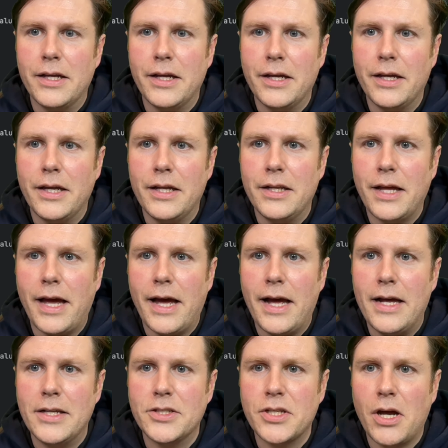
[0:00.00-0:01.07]
It
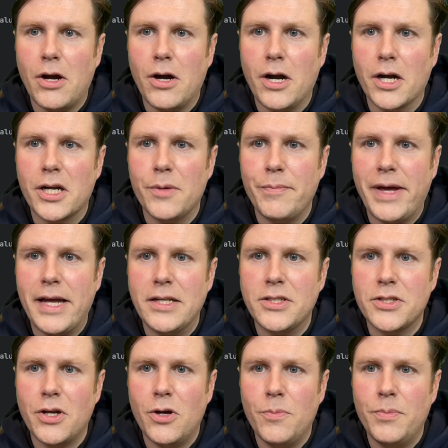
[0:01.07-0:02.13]
has our command
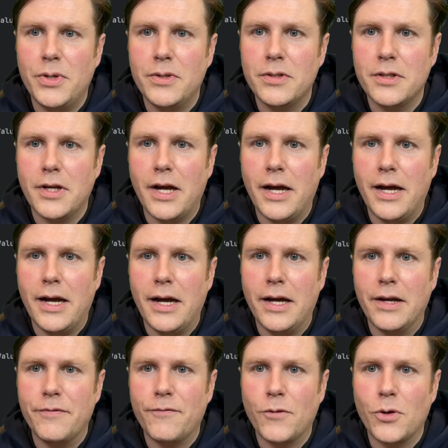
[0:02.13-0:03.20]
scope
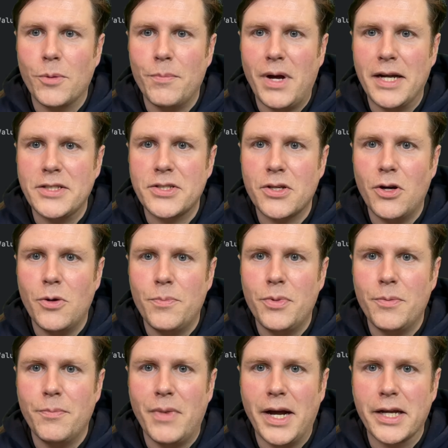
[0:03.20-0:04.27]
for my scope,
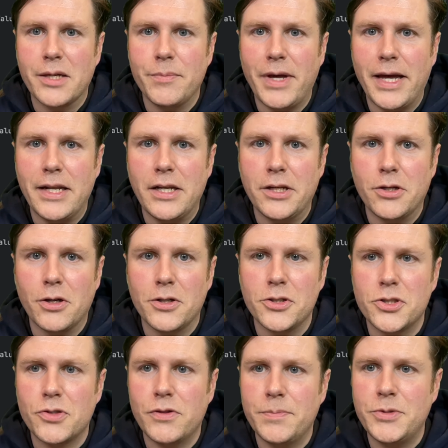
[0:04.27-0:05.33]
my command, and our
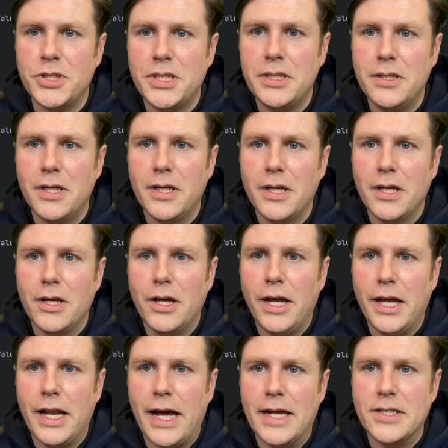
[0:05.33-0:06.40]
description. It
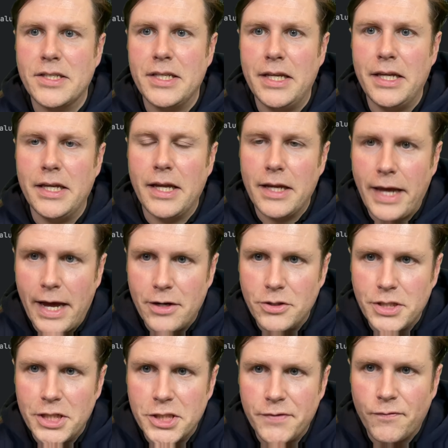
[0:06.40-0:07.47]
has the
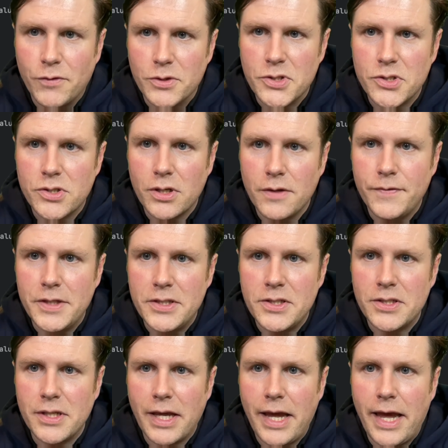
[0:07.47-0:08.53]
annotation for
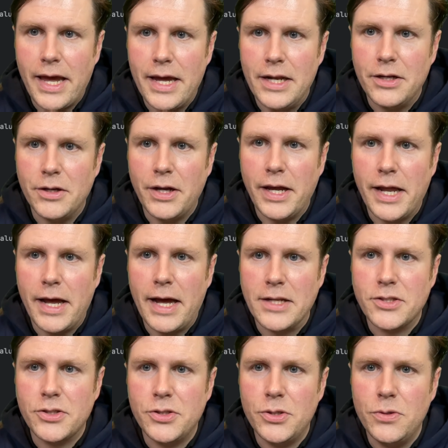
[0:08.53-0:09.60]
service, and it has
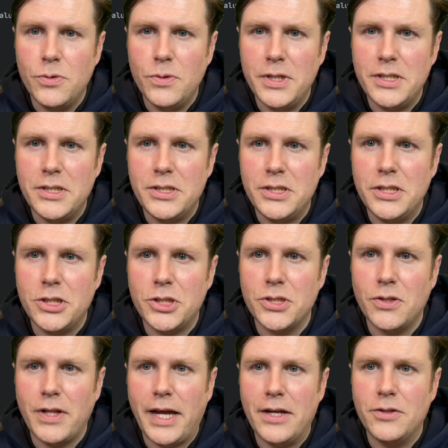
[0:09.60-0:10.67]
two
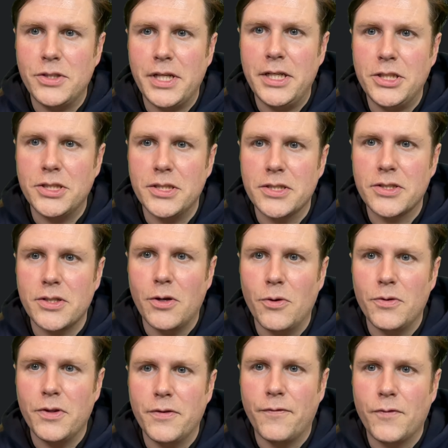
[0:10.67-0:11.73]
additional annotations. So
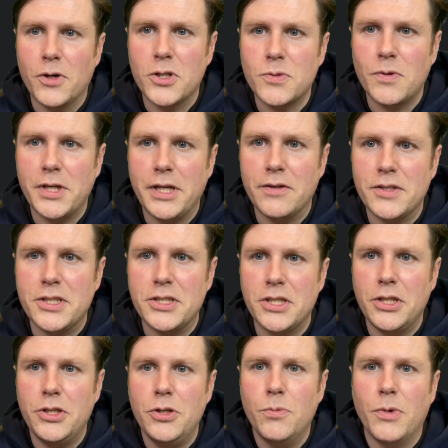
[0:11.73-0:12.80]
the first one here, this is the
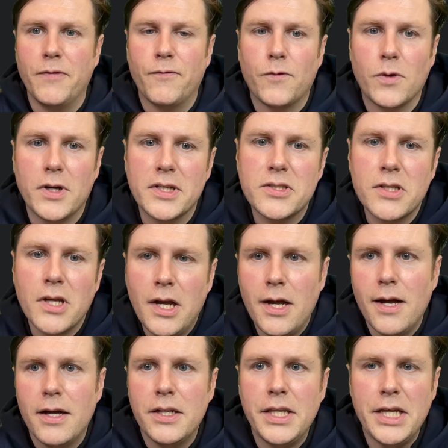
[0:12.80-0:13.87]
new one for us,
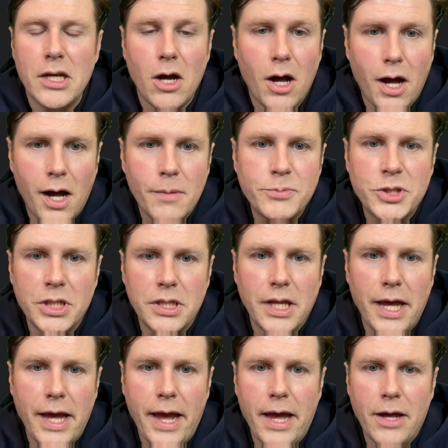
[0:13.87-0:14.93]
the option
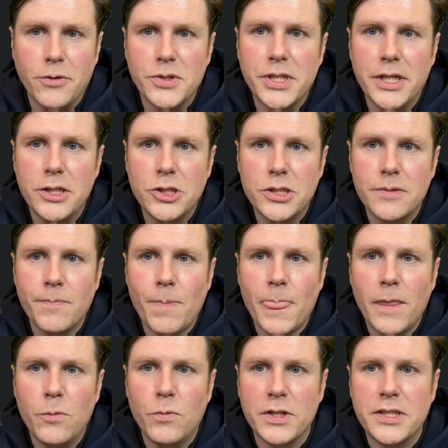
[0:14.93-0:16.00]
annotation.
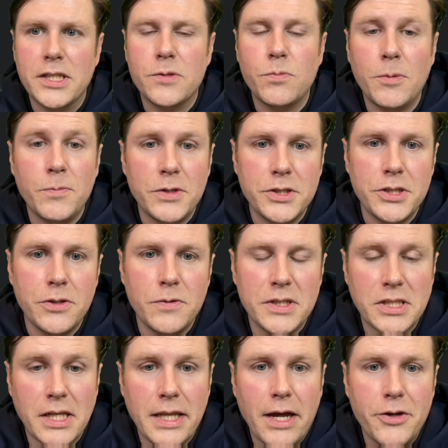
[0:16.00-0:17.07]
What this one will do is
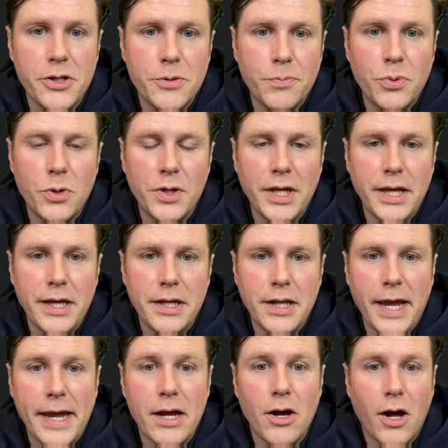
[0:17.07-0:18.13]
allow you to put in
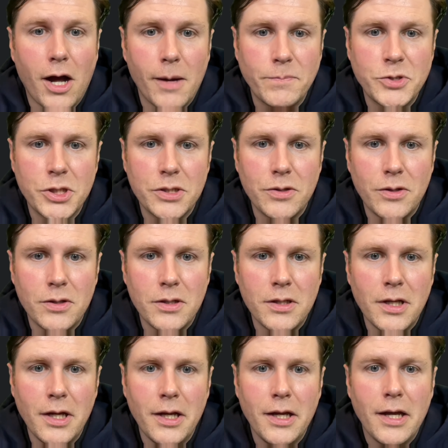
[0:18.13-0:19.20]
a optional
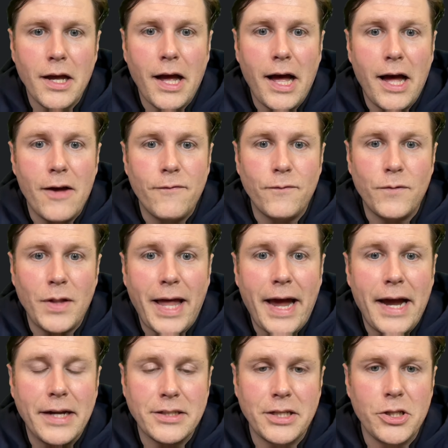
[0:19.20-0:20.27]

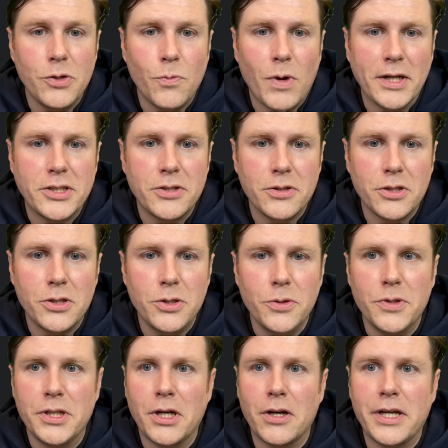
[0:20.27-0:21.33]
flag that you want to include.
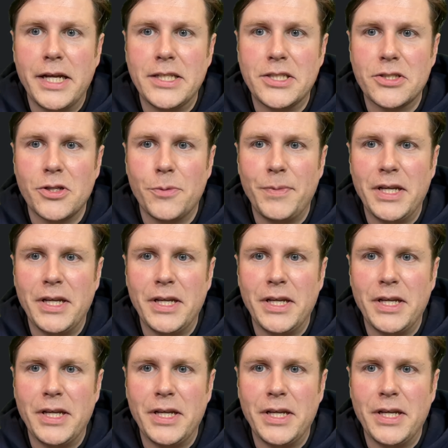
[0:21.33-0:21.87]
In our case, it's going to be